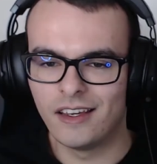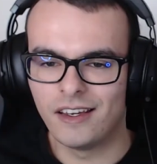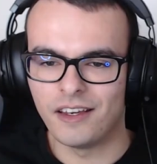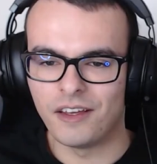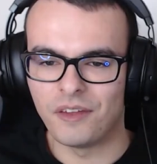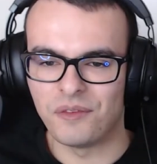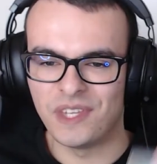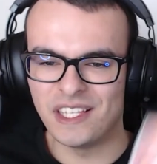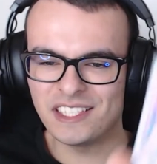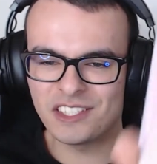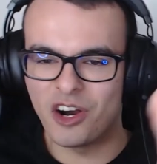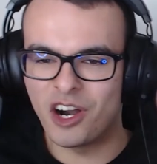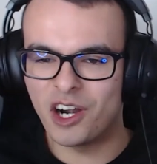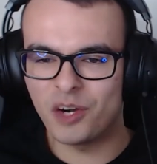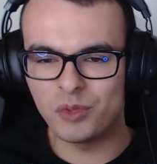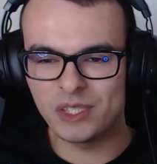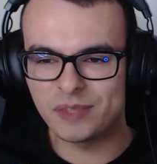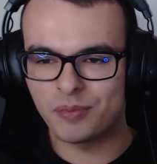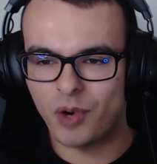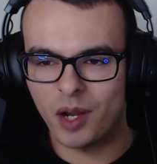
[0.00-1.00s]
this
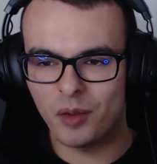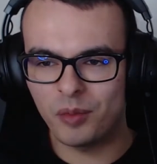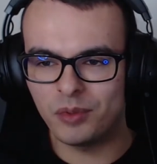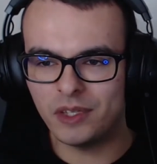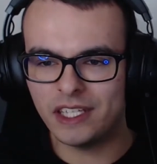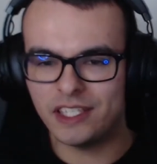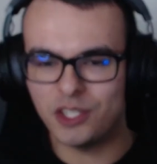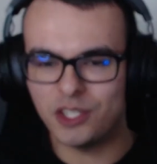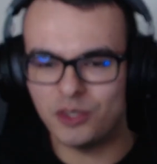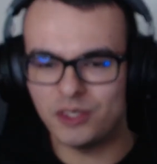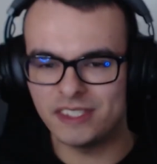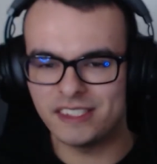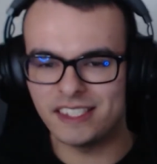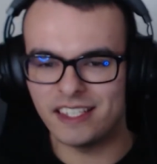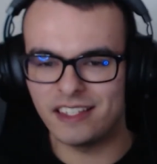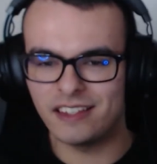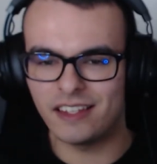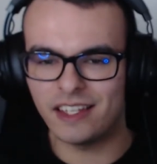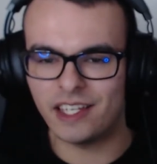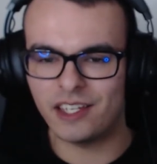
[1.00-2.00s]
card was probably used
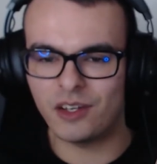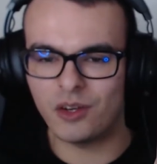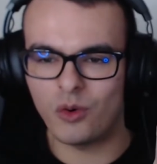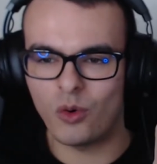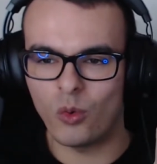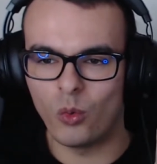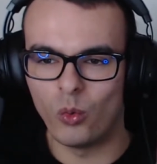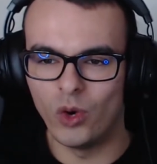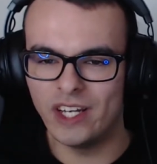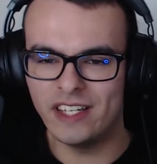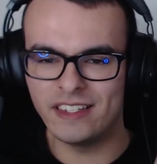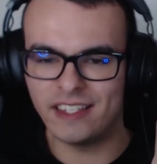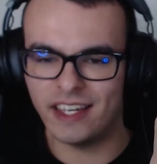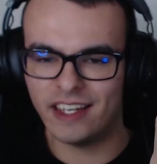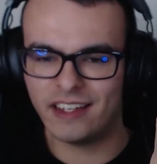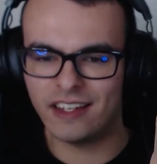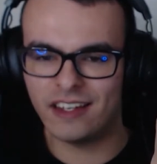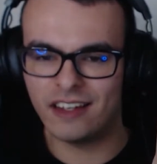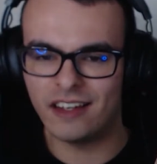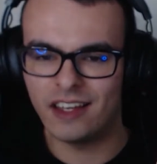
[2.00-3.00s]
in one
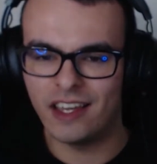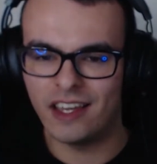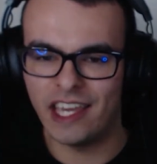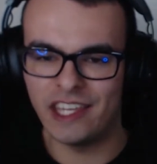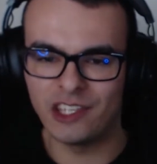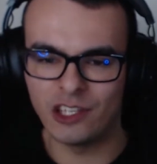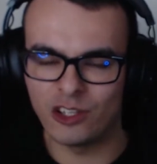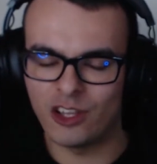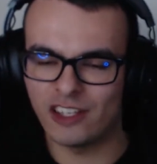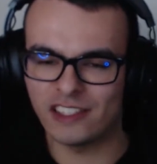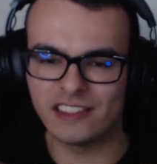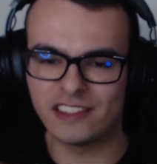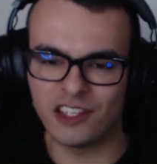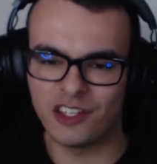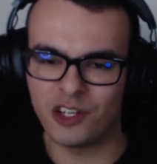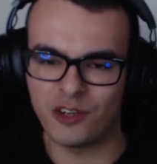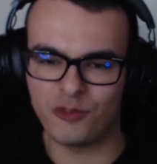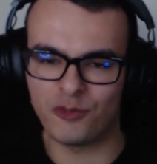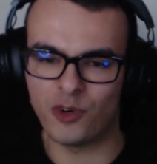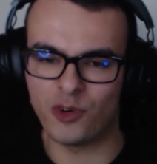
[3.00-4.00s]
deck in the Lost
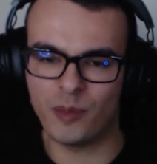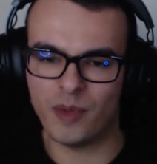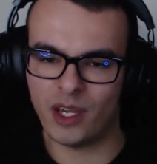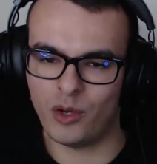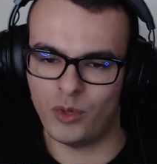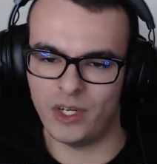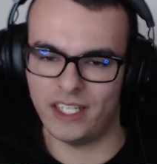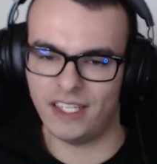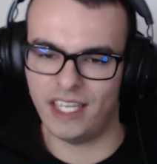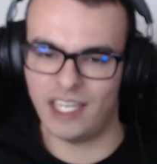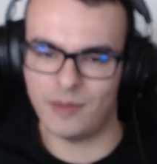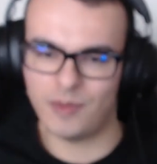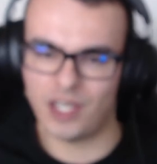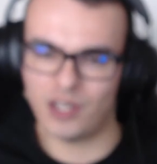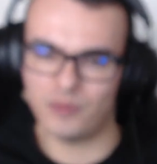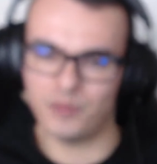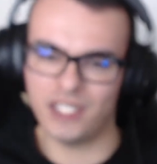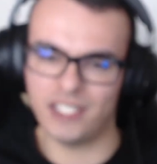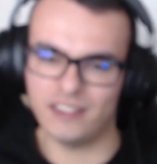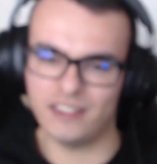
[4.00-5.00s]
Thunder format when it came
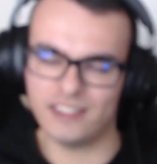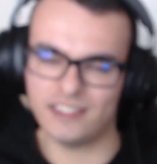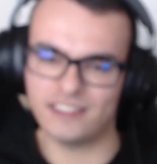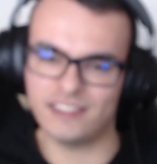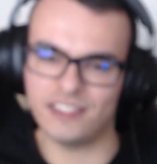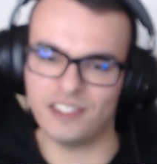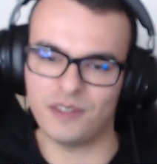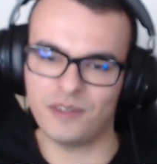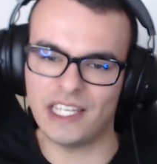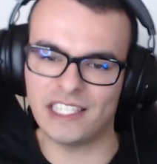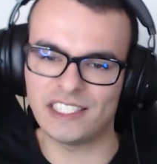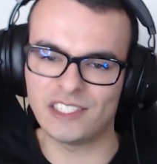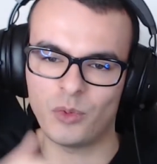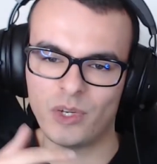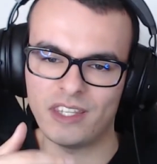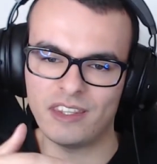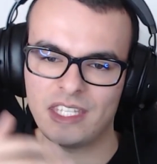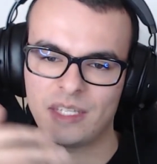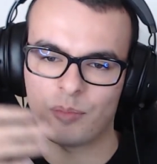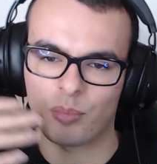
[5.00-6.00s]
out, because that's
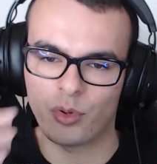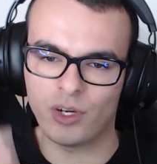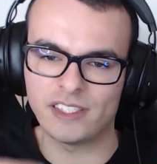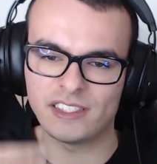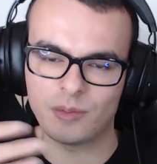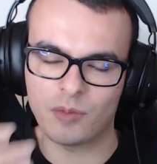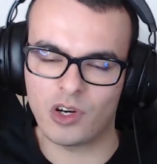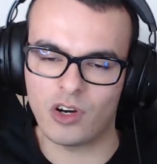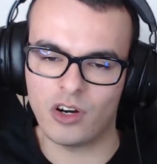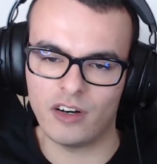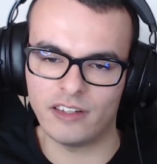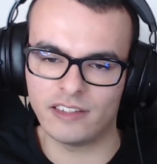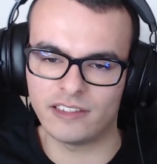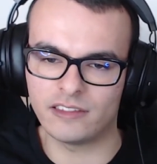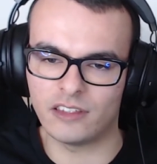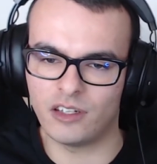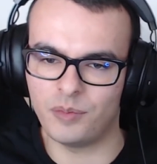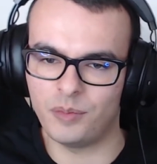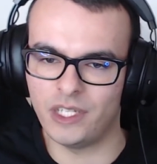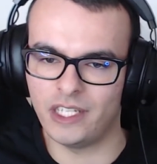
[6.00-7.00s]
when the Prism cards
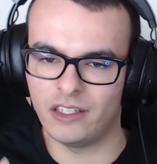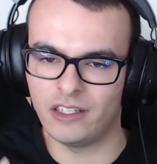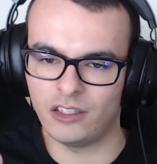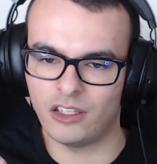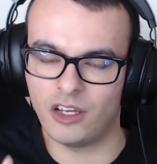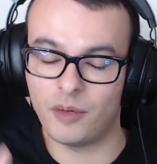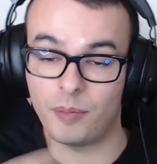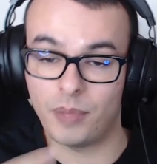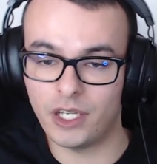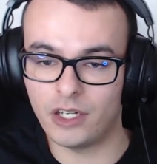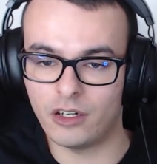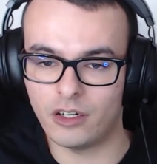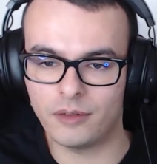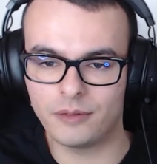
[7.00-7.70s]
started being a lot better.